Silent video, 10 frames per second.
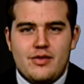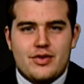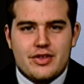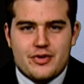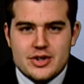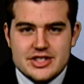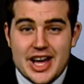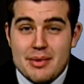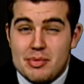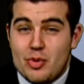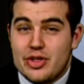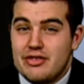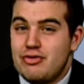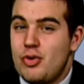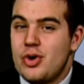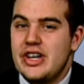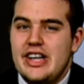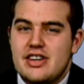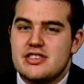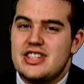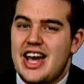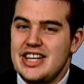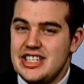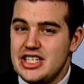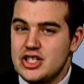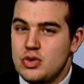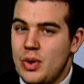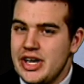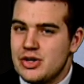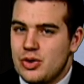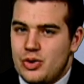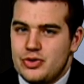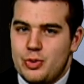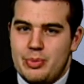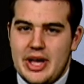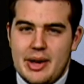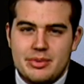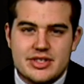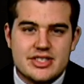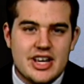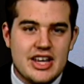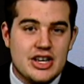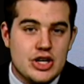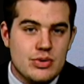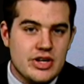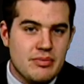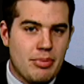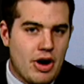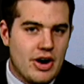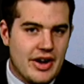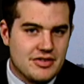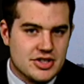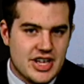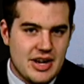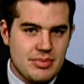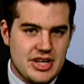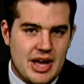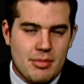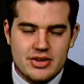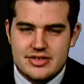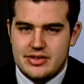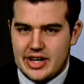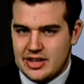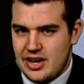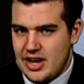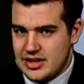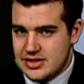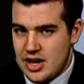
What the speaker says: For the first time in more than 4 years, 19 and 20-year-olds will be able to stay in Union Bar after 10 p.m. on select nights.